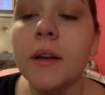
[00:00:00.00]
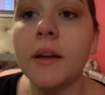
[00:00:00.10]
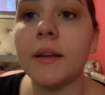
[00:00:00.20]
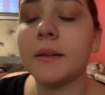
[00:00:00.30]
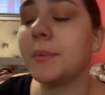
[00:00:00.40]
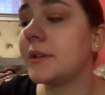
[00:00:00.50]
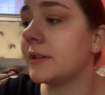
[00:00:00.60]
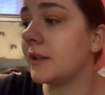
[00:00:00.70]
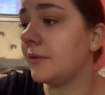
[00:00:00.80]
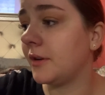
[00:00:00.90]

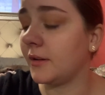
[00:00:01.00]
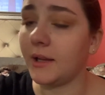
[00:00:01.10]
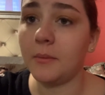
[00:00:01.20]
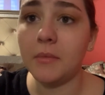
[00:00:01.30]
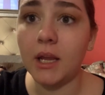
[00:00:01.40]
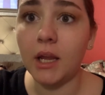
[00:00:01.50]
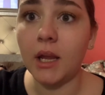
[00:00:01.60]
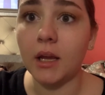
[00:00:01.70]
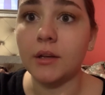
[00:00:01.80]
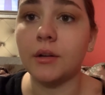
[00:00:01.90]
Especially if you're like me
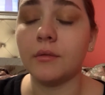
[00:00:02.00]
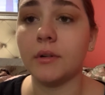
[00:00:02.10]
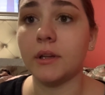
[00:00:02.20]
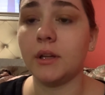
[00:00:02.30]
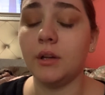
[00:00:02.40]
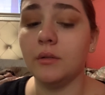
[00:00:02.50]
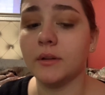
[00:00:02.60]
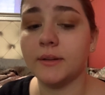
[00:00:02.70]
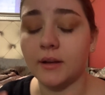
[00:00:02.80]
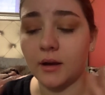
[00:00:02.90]
and don't really
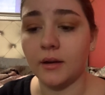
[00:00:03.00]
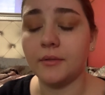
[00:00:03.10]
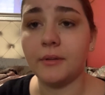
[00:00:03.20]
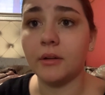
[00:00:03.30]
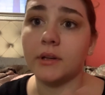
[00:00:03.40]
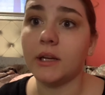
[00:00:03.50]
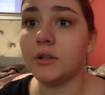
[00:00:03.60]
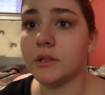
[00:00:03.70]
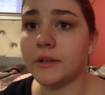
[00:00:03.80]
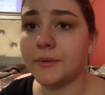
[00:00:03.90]
use
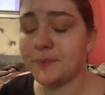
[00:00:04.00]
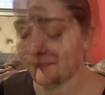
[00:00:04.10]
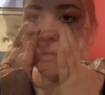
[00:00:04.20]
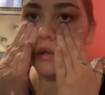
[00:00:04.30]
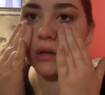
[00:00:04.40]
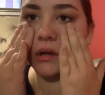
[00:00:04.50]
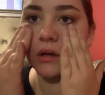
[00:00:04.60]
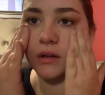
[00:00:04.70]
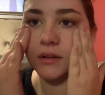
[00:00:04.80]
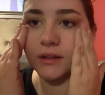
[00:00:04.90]
foundation.
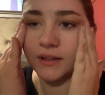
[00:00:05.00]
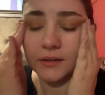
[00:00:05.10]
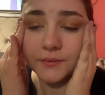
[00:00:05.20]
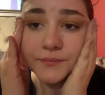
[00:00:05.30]
And then